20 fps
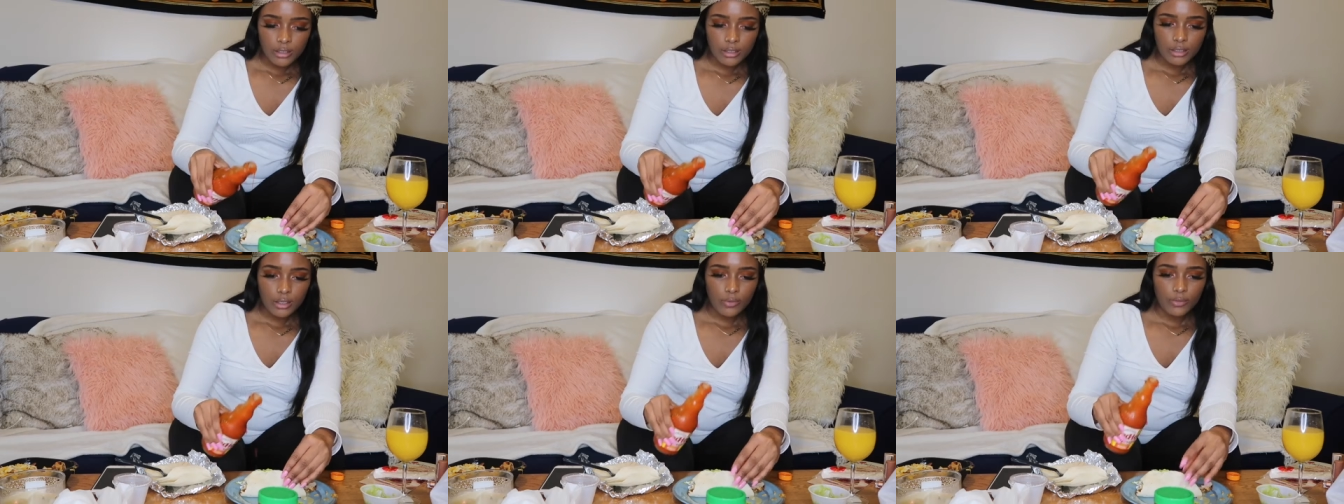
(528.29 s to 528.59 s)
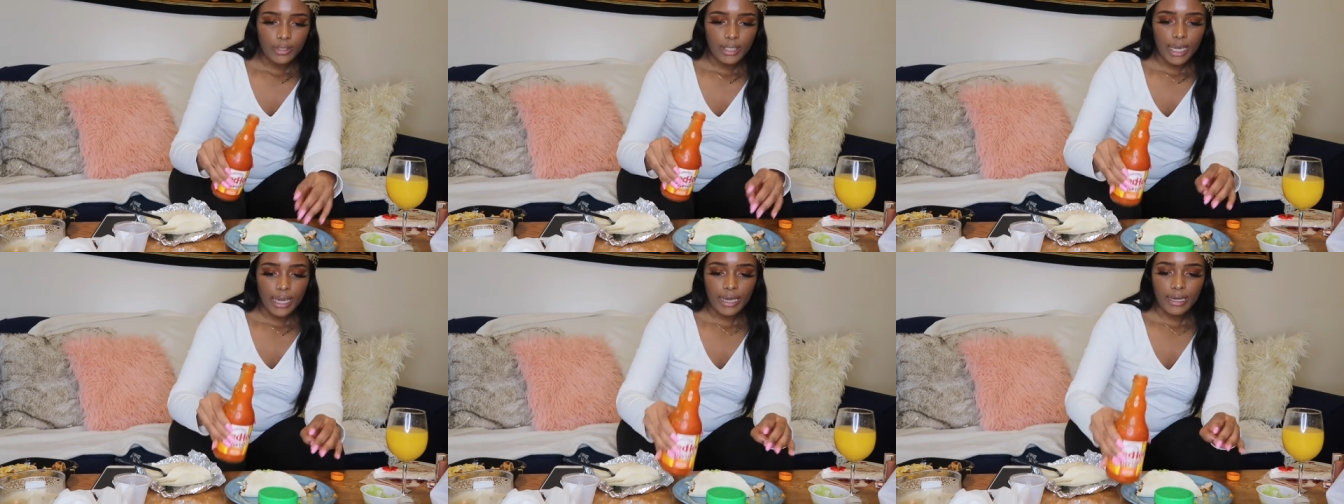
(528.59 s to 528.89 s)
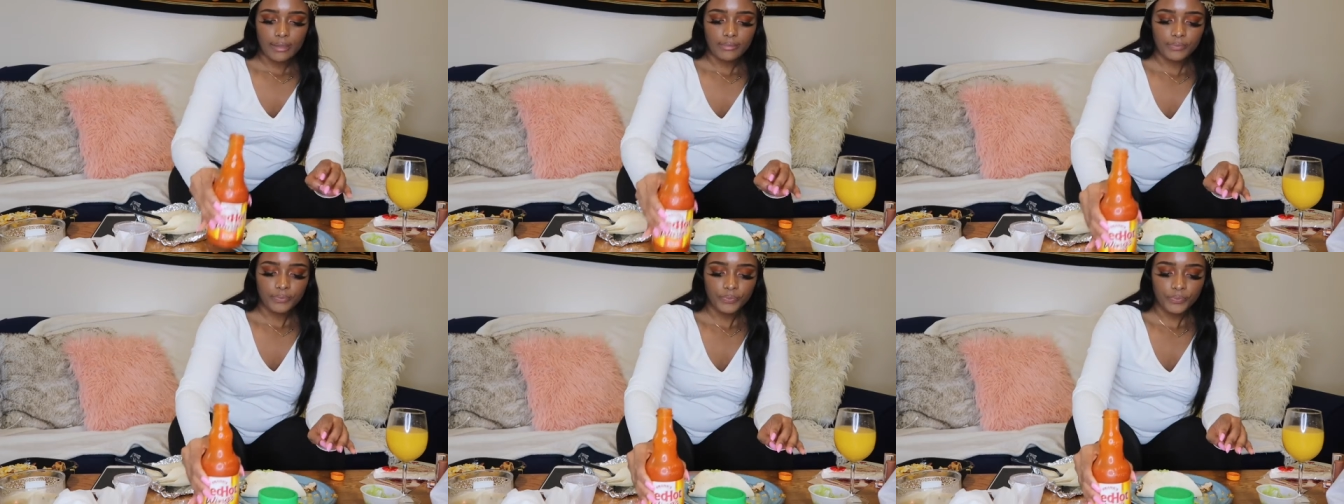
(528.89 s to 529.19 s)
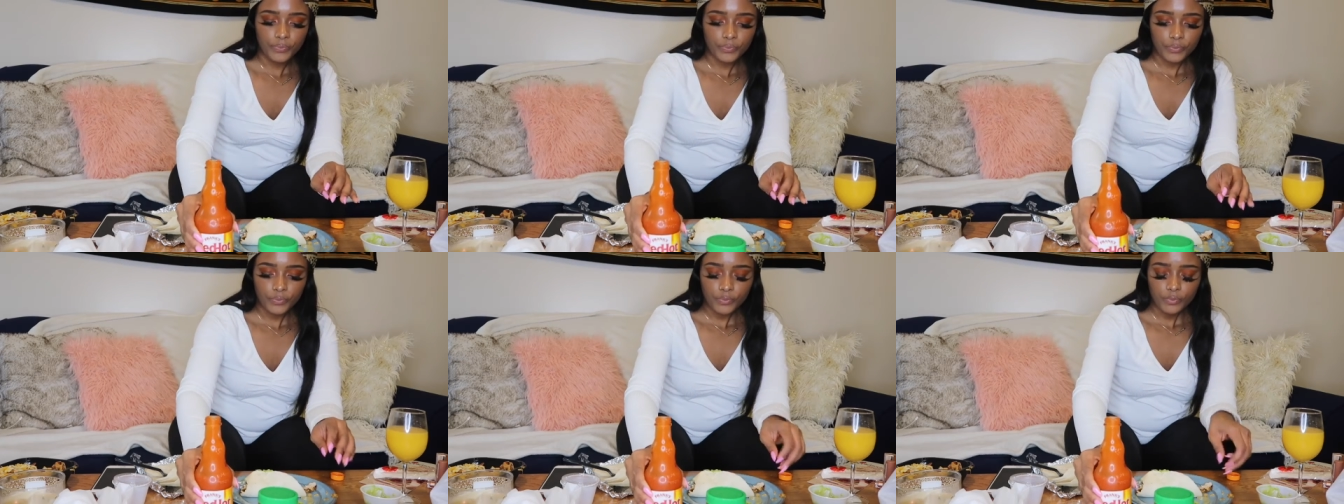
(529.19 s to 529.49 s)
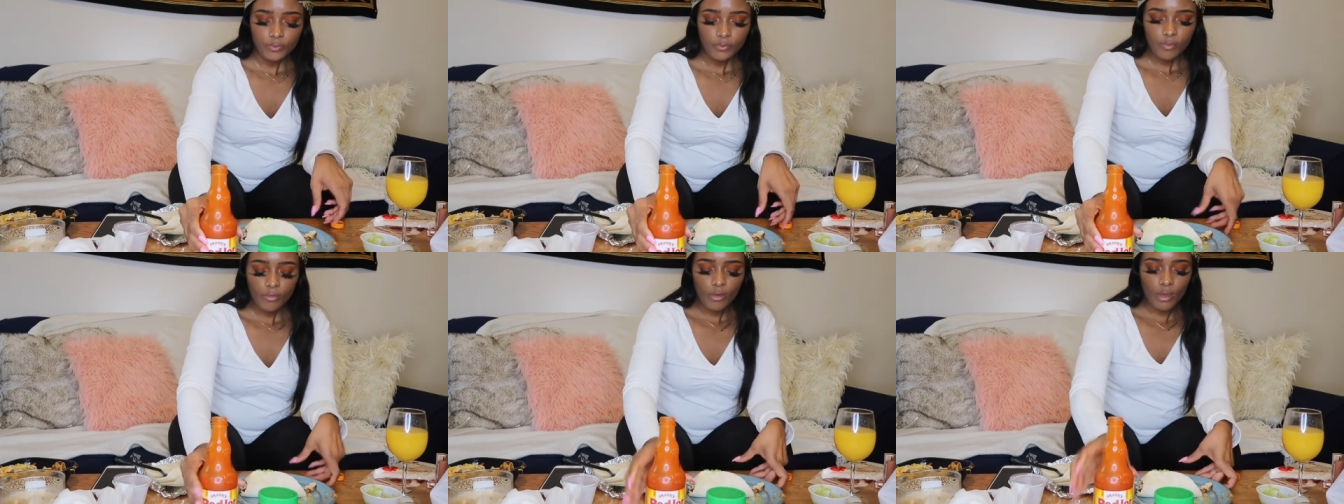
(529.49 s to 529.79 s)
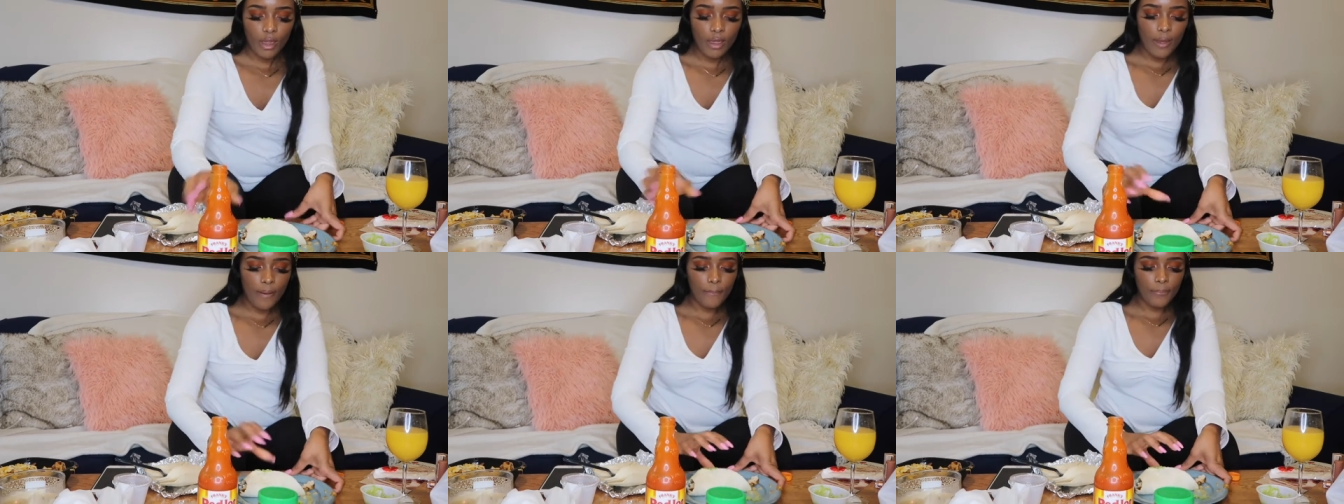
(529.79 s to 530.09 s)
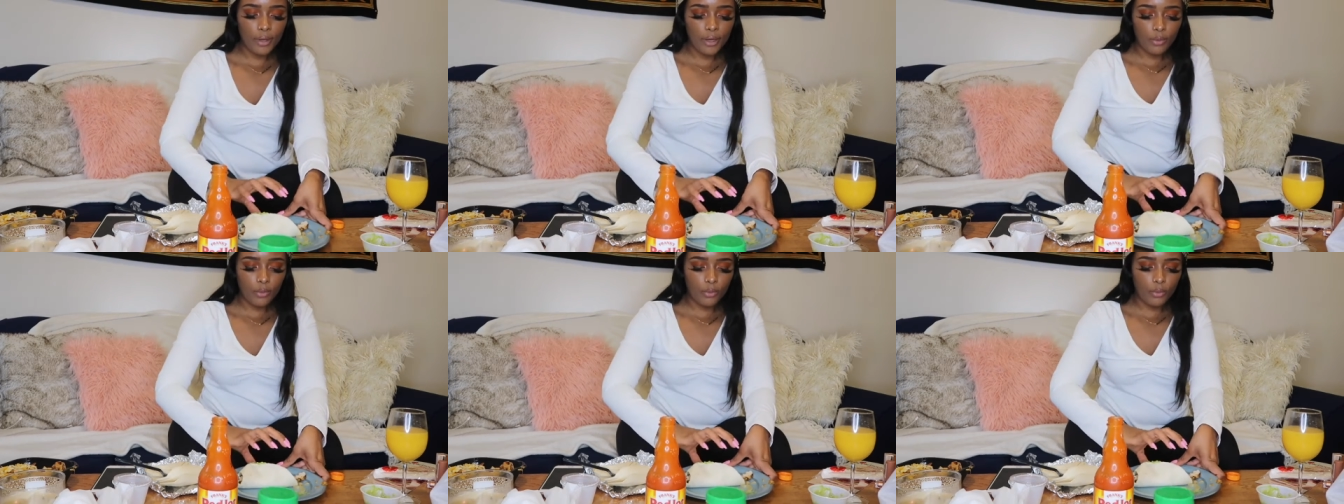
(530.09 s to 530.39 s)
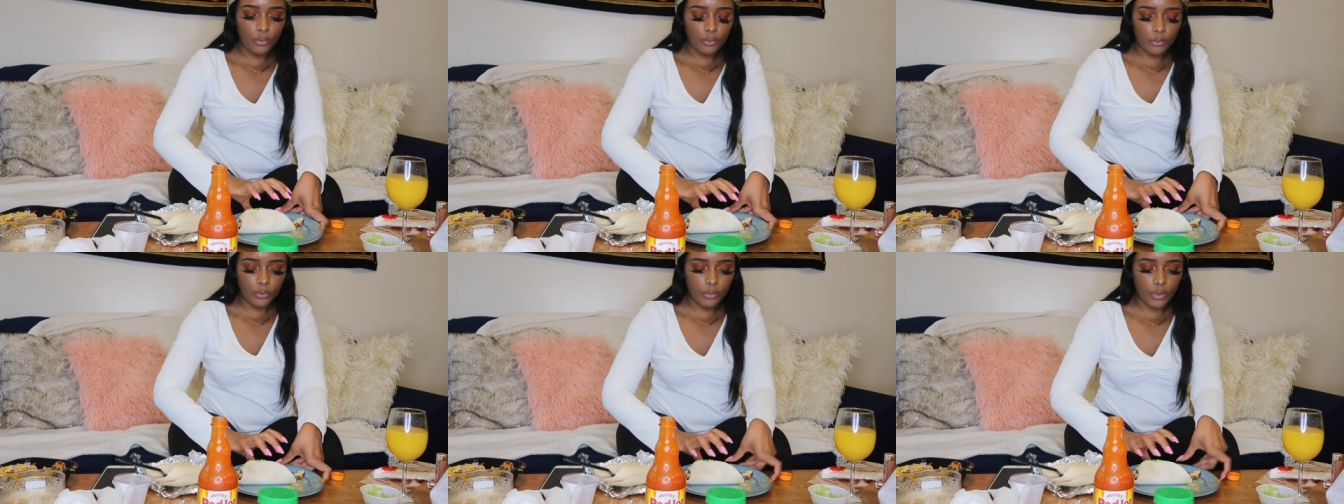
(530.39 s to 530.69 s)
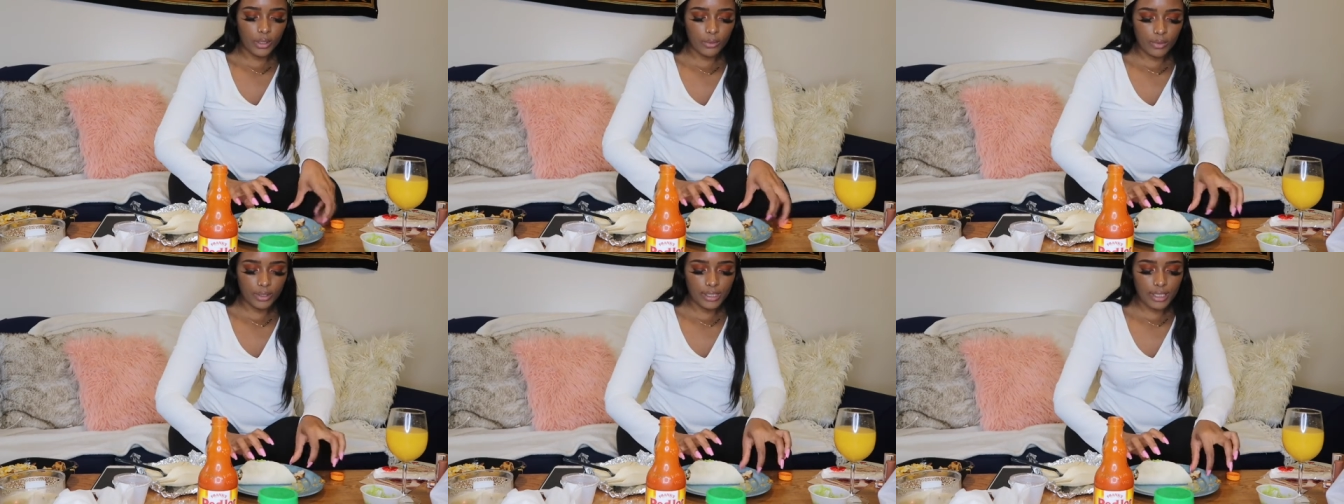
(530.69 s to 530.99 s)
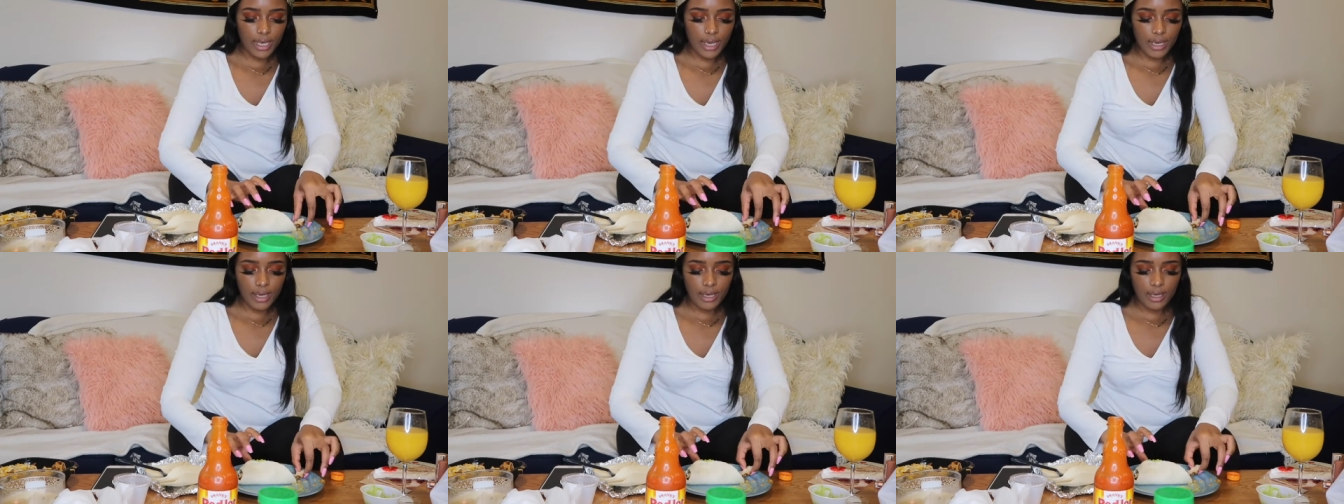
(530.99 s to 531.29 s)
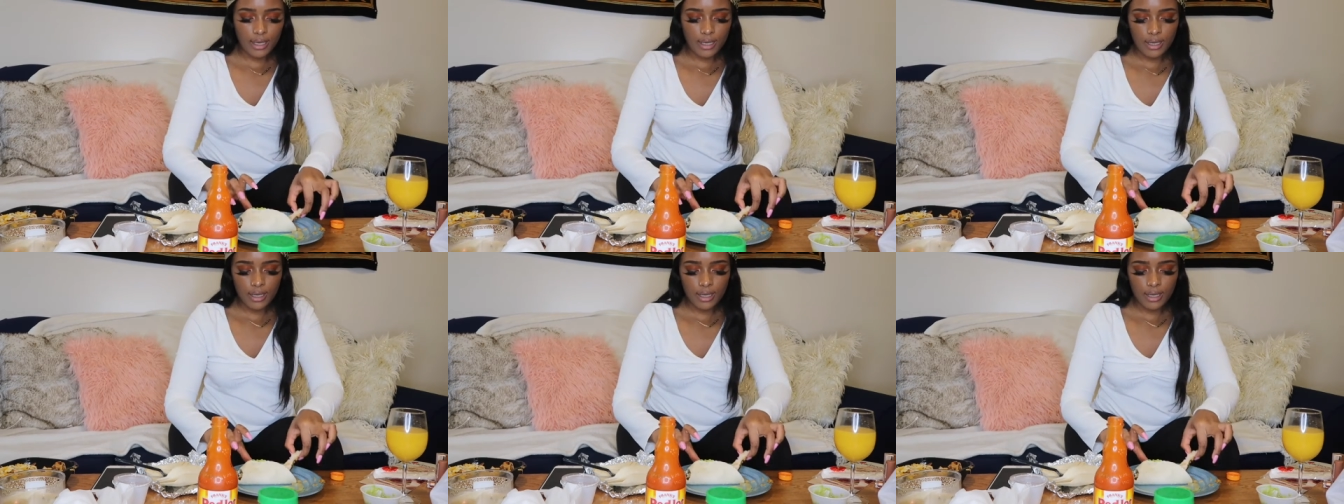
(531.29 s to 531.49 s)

So yeah. But where was I?